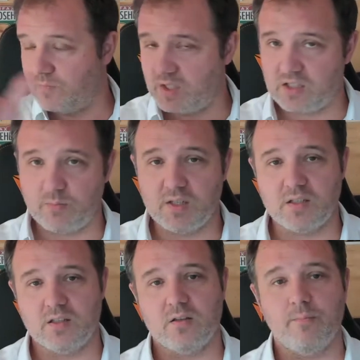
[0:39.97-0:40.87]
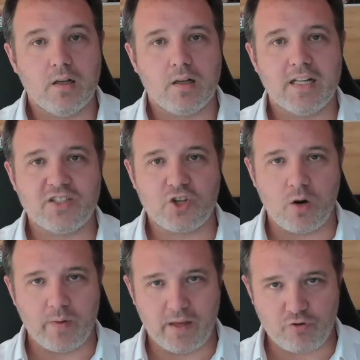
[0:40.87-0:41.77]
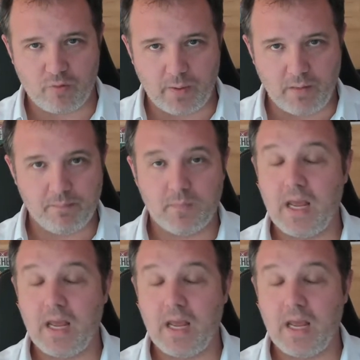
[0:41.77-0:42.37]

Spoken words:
system to system. Let's start with entropy.